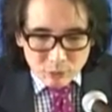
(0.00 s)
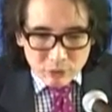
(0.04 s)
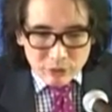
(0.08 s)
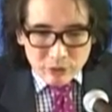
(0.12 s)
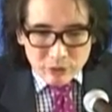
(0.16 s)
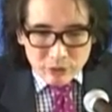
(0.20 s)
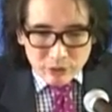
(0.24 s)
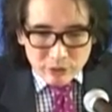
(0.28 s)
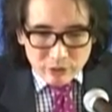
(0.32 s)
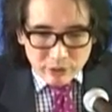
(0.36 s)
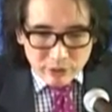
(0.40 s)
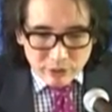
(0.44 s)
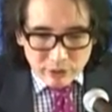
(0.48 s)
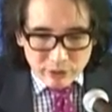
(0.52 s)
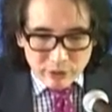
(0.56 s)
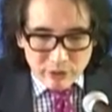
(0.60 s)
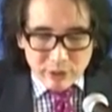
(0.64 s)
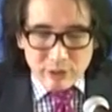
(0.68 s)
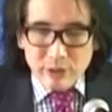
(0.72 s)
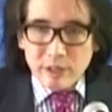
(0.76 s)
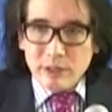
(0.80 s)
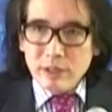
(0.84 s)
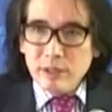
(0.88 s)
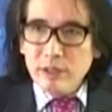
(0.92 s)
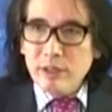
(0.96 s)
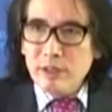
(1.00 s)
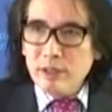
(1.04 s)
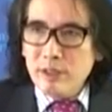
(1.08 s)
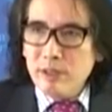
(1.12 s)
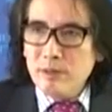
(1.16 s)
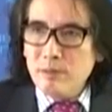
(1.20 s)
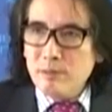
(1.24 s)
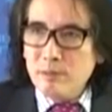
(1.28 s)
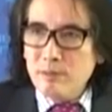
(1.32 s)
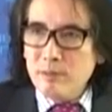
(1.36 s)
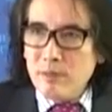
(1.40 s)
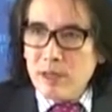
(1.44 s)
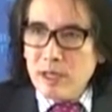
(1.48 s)
would
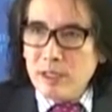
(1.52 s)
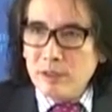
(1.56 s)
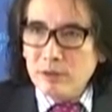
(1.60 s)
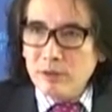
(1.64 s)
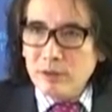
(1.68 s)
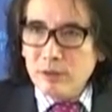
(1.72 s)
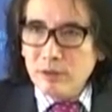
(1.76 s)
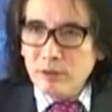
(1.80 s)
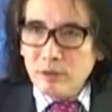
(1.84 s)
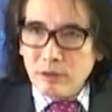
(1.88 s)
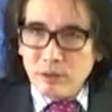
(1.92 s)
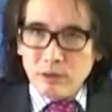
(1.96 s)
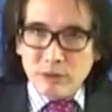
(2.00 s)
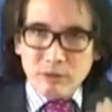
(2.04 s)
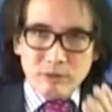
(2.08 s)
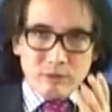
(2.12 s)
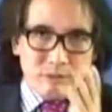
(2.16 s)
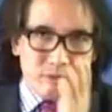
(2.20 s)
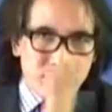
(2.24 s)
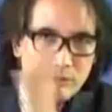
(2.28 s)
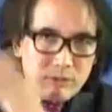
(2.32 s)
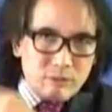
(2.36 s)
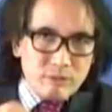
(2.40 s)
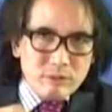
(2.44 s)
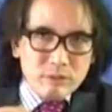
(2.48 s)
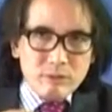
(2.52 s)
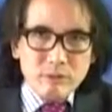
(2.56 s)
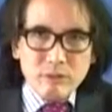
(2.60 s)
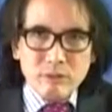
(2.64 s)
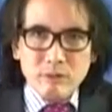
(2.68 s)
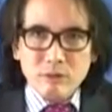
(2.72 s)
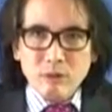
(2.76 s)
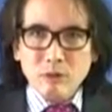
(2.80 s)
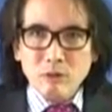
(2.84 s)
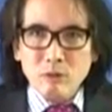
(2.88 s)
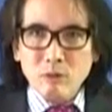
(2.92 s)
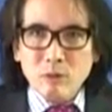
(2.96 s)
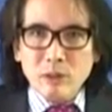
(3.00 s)
impact on
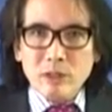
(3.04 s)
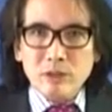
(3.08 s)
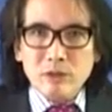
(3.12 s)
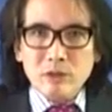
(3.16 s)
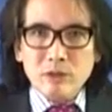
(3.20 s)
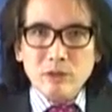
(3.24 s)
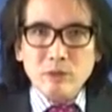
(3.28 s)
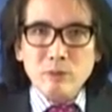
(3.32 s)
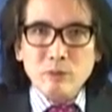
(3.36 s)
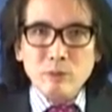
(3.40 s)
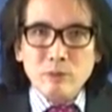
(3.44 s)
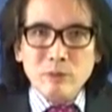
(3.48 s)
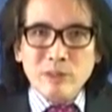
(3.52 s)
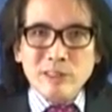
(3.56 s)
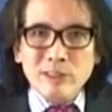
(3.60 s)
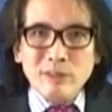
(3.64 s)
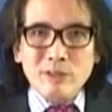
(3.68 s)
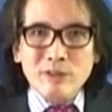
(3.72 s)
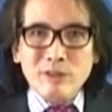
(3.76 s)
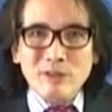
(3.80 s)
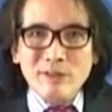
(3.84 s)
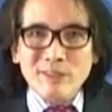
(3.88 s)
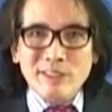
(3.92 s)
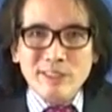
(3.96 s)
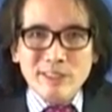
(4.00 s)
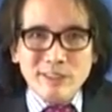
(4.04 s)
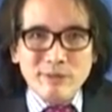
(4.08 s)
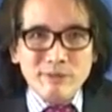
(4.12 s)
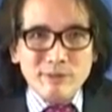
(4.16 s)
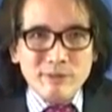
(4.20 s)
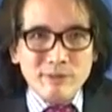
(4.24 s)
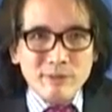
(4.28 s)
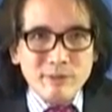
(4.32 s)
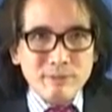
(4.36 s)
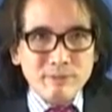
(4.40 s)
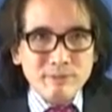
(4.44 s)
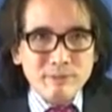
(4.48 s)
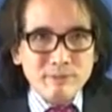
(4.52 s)
one's will to
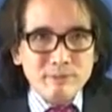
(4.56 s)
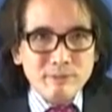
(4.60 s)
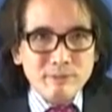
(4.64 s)
live.